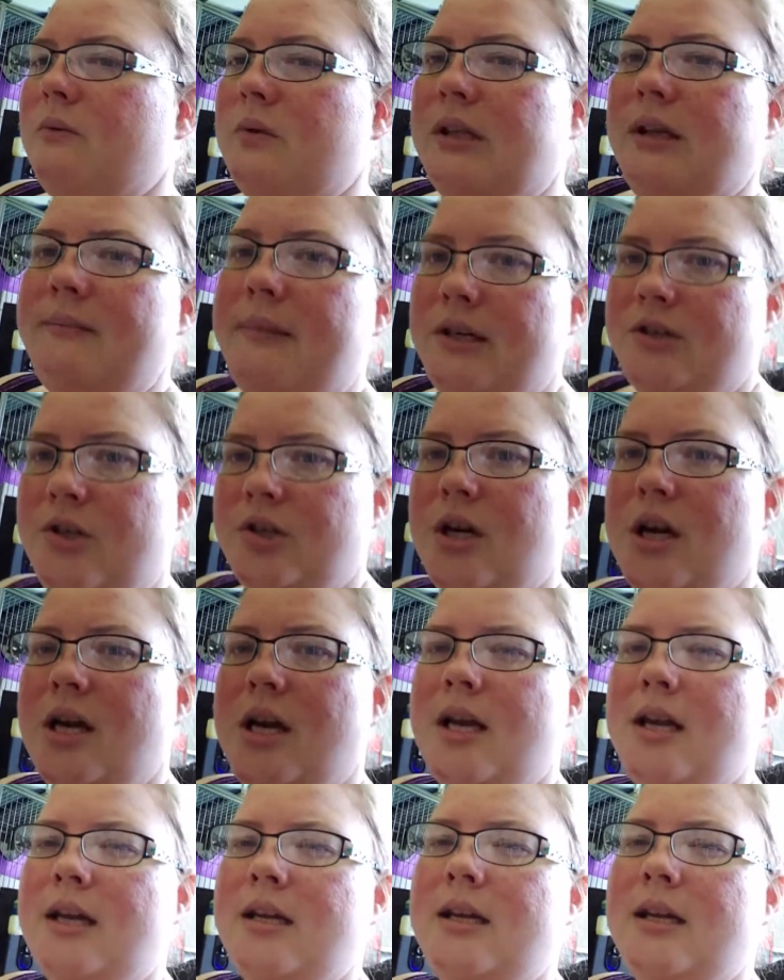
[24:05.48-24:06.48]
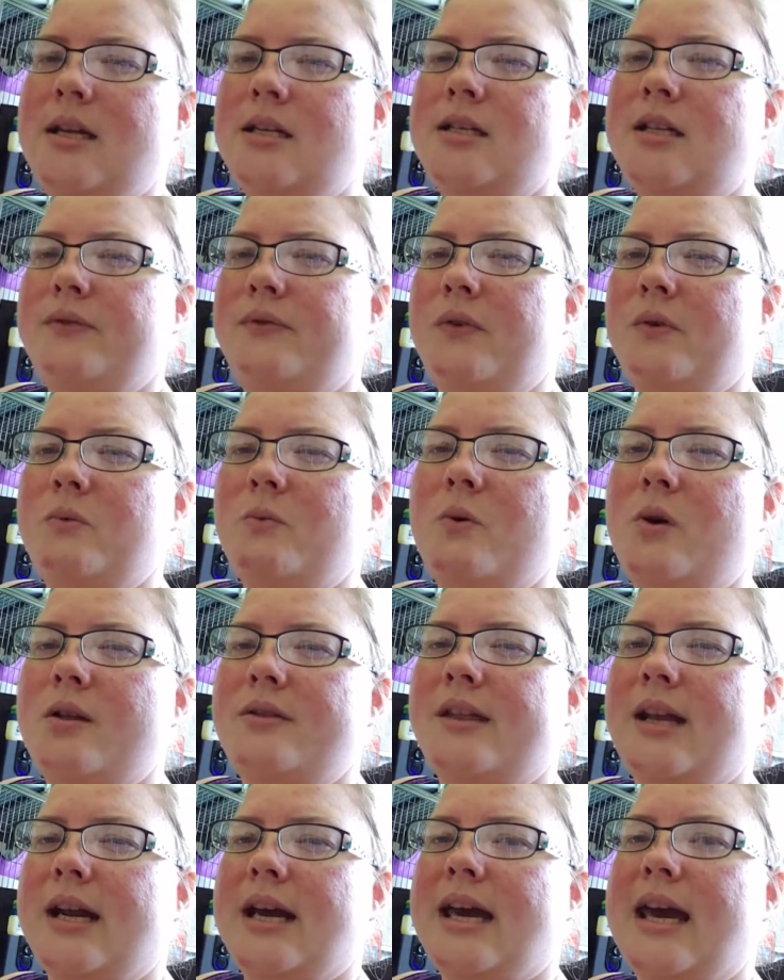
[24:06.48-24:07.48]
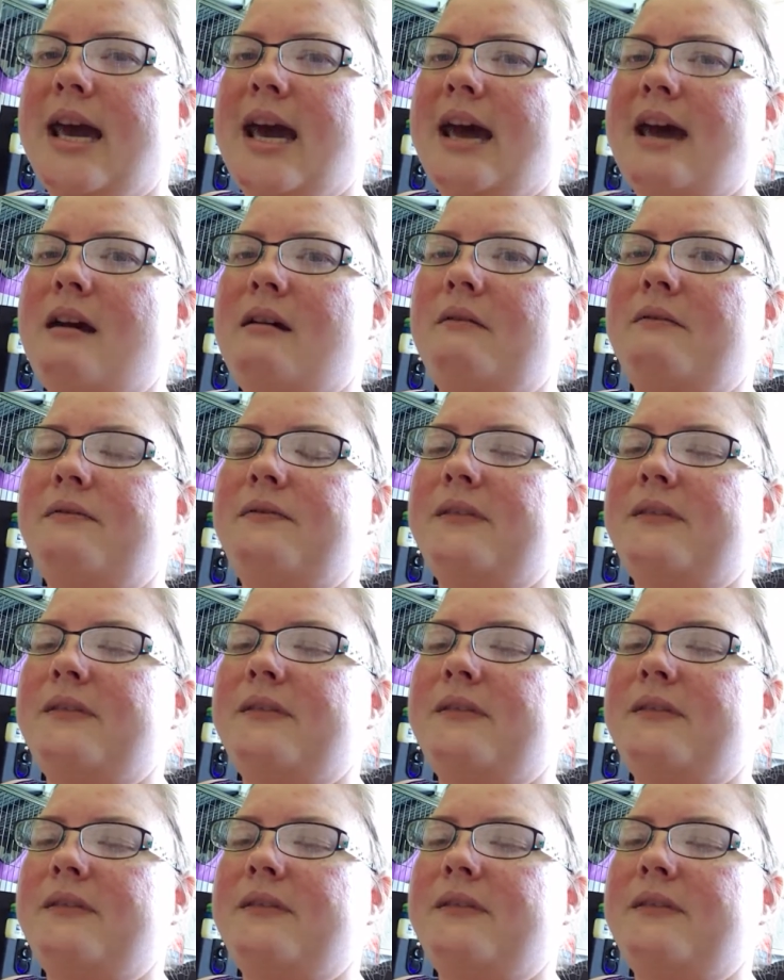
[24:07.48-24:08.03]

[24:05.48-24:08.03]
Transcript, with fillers: let me try a different one that I have